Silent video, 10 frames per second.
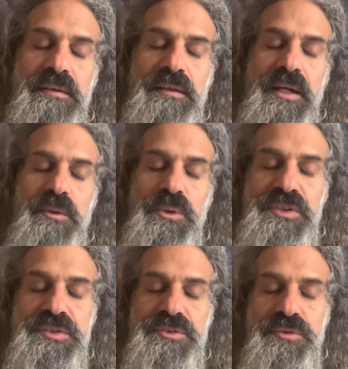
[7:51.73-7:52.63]
I want
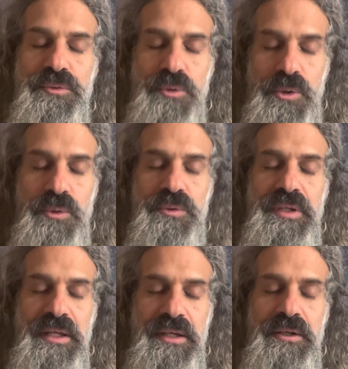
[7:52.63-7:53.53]
to throw
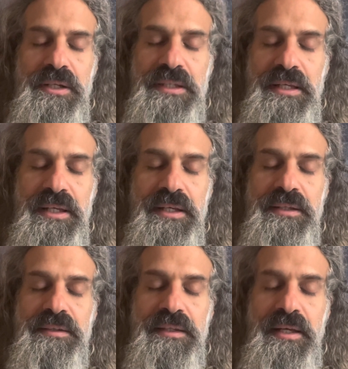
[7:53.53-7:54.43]
there
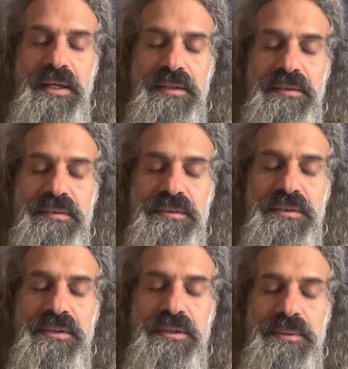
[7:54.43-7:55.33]
again that
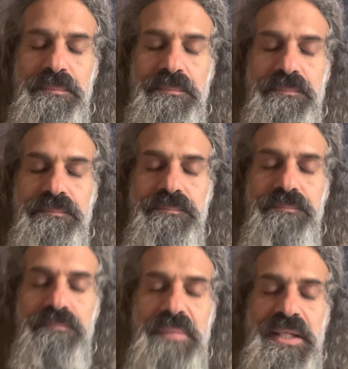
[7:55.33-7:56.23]

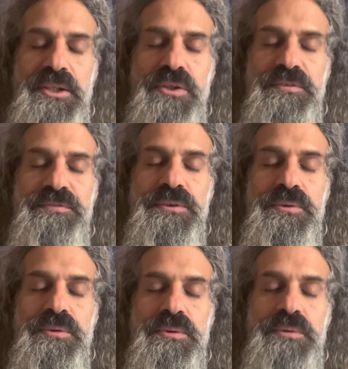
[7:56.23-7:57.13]
many of
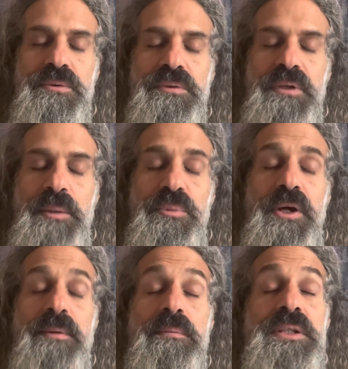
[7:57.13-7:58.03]
you are
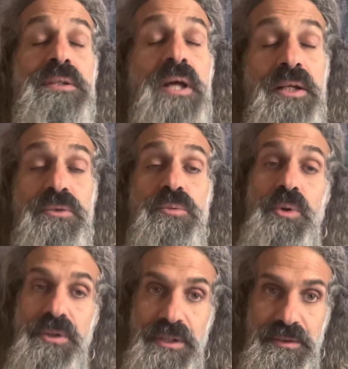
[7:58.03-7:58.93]
probably not
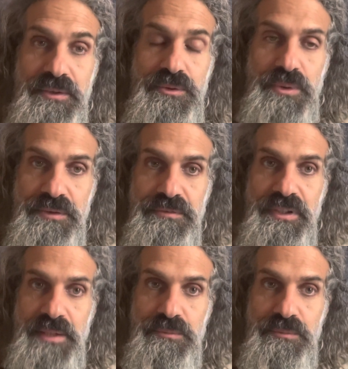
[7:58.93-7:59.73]
walking the twin flame